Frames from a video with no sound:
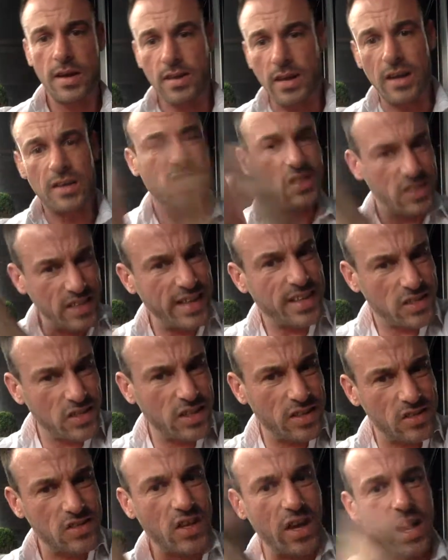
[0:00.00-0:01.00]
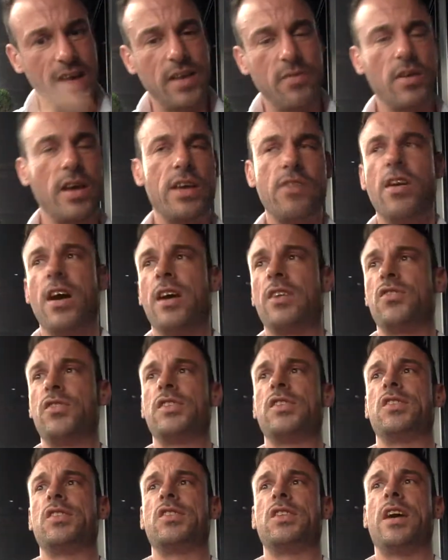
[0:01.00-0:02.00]
kind of sticks to the side of like your
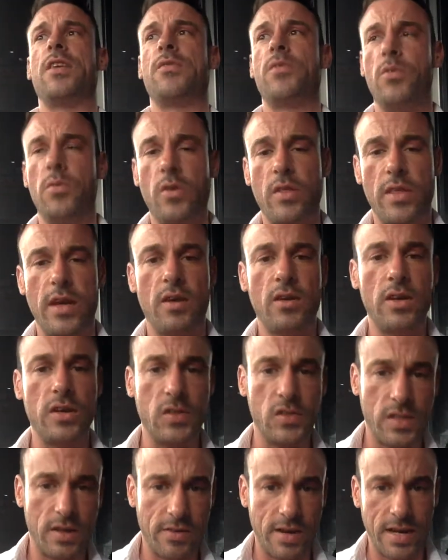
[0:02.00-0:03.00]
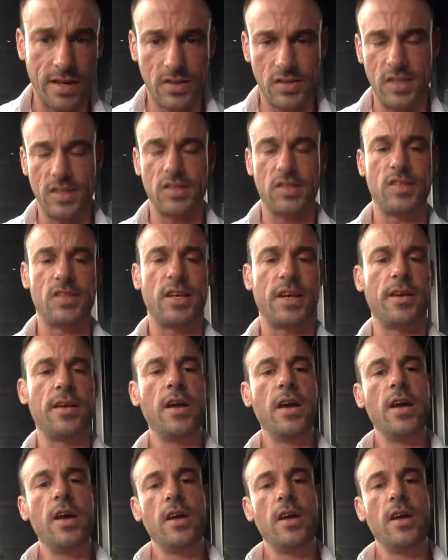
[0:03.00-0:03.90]
arteries and stuff, and they'll lose their elasticity.